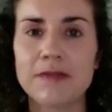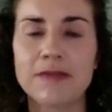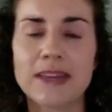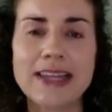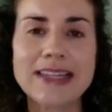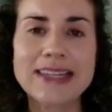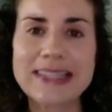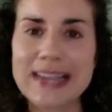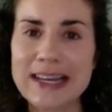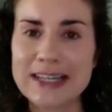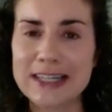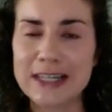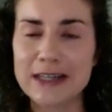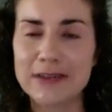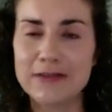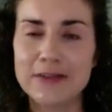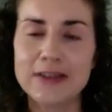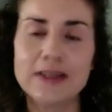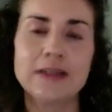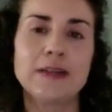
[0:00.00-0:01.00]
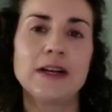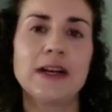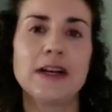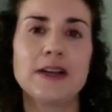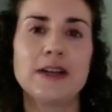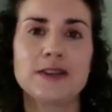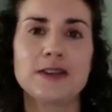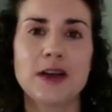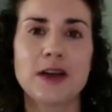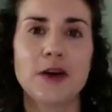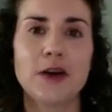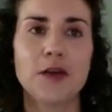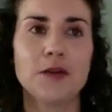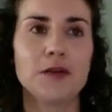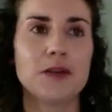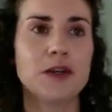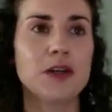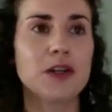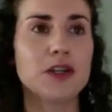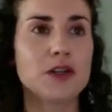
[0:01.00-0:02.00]
incentives. So
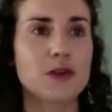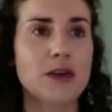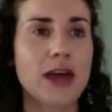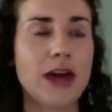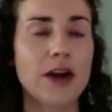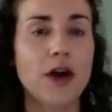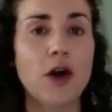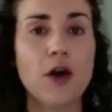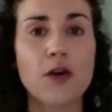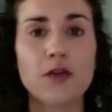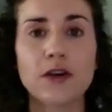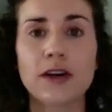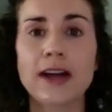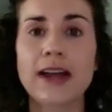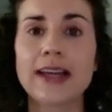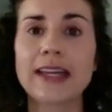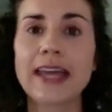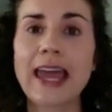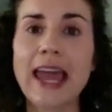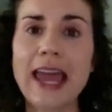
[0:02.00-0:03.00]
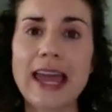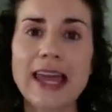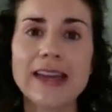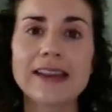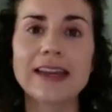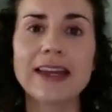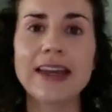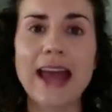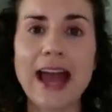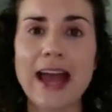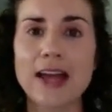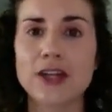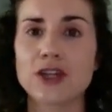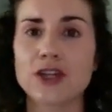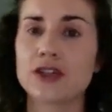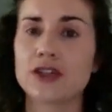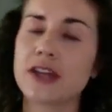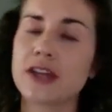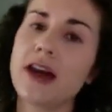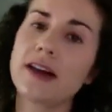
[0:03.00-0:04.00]
you can do that over at
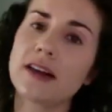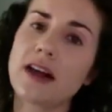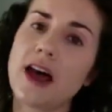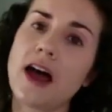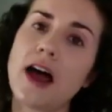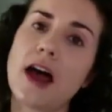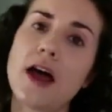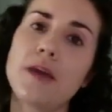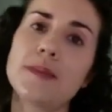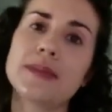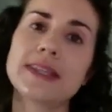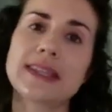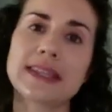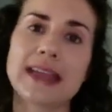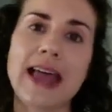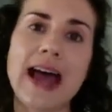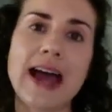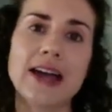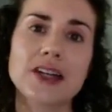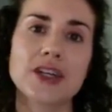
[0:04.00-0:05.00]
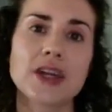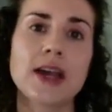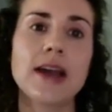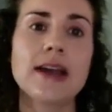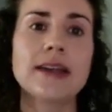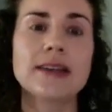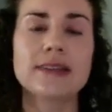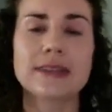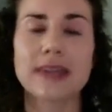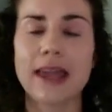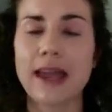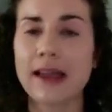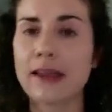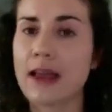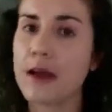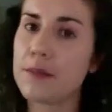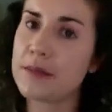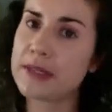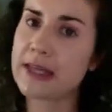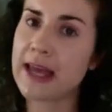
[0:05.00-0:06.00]

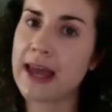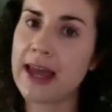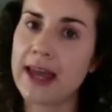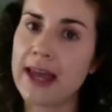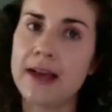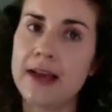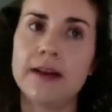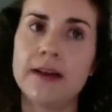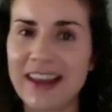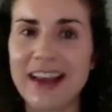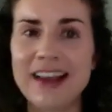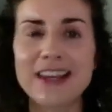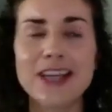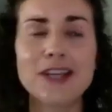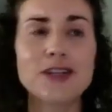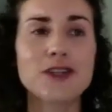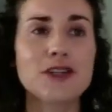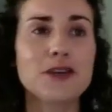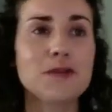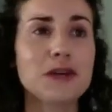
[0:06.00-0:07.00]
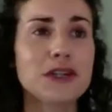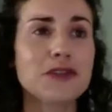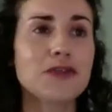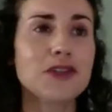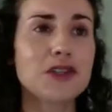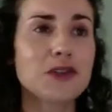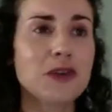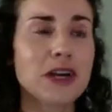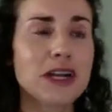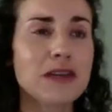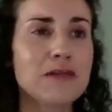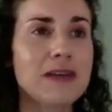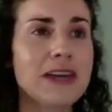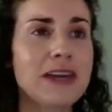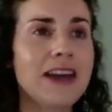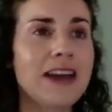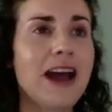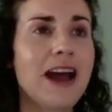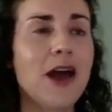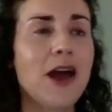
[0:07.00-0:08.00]
kaylinasher.com/scaleupday. Thank you so much for joining
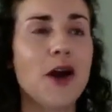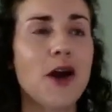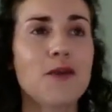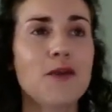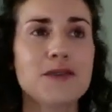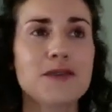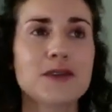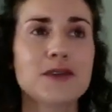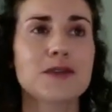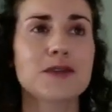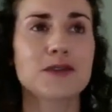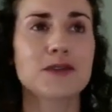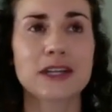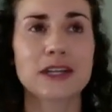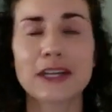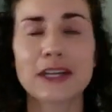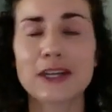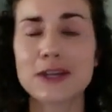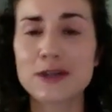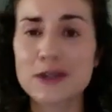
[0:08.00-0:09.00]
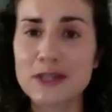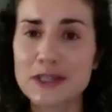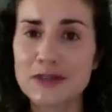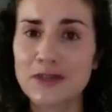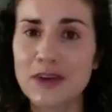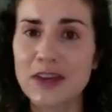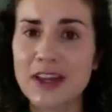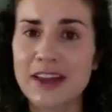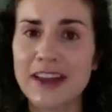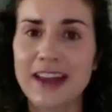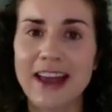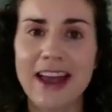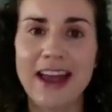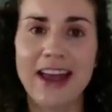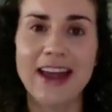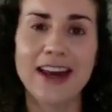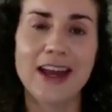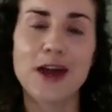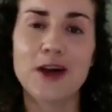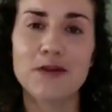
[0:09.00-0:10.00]
me. I hope this was really useful,
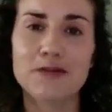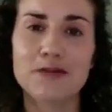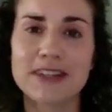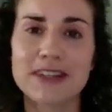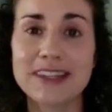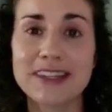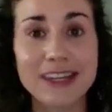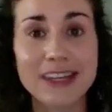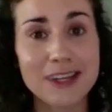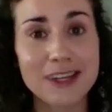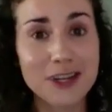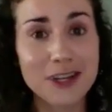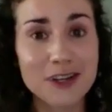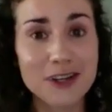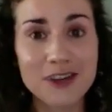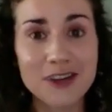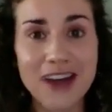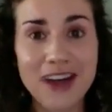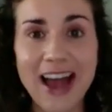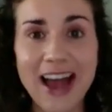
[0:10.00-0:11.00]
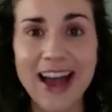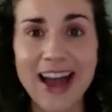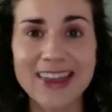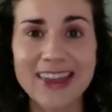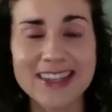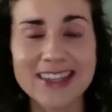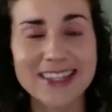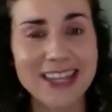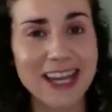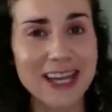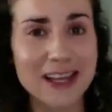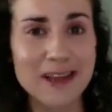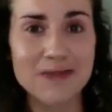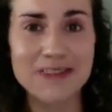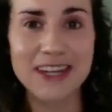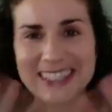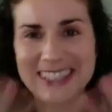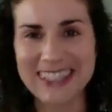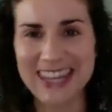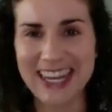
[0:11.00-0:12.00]
and I hope to see you at the Scale Up
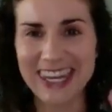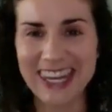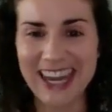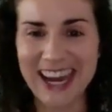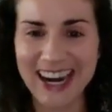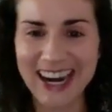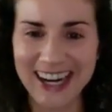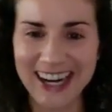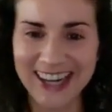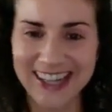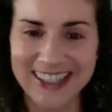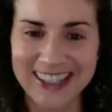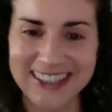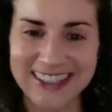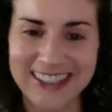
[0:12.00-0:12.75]
Day. Take care.